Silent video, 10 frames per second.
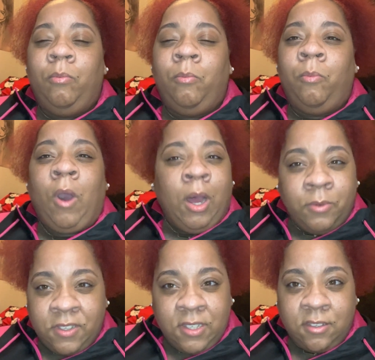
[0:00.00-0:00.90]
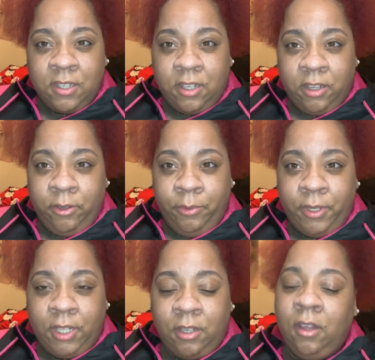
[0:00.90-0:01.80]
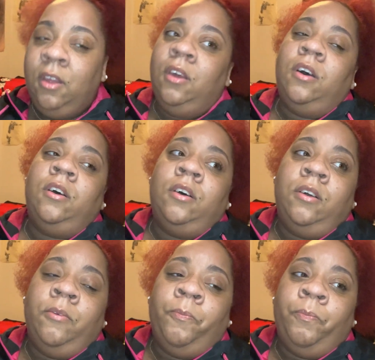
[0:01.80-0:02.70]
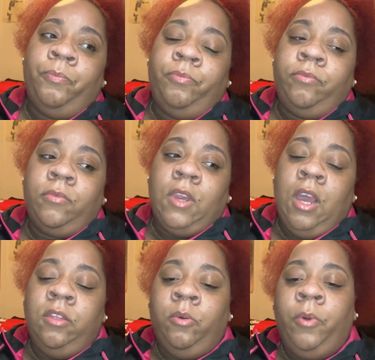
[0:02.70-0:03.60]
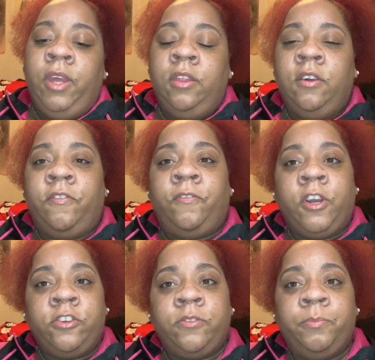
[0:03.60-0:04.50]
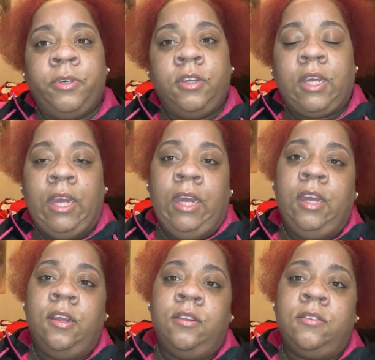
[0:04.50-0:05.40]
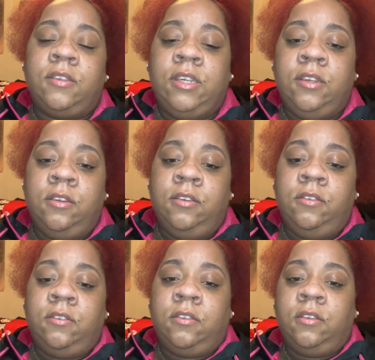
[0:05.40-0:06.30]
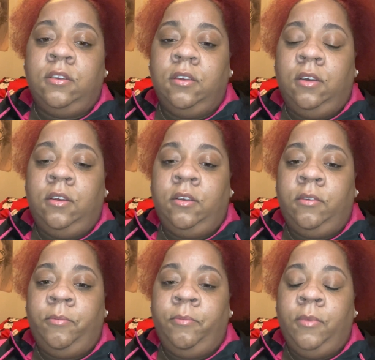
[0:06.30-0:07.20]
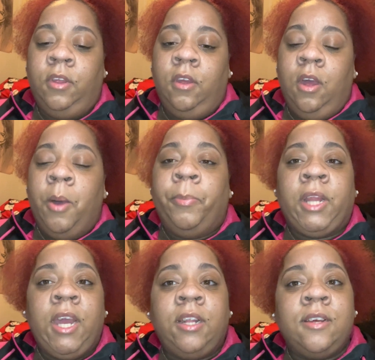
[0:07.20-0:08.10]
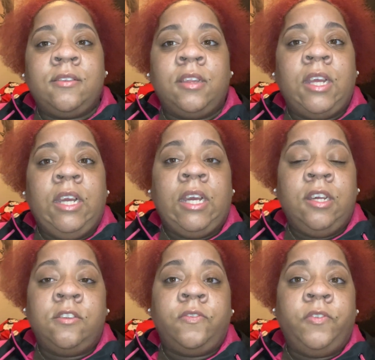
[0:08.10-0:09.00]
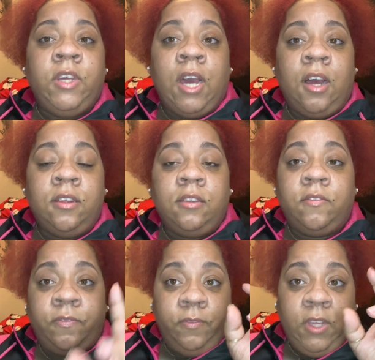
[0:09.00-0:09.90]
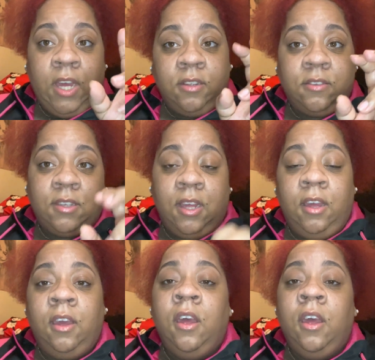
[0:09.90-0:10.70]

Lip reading: why was this included? And the way the first book ends is, Blake doesn't think his fiance,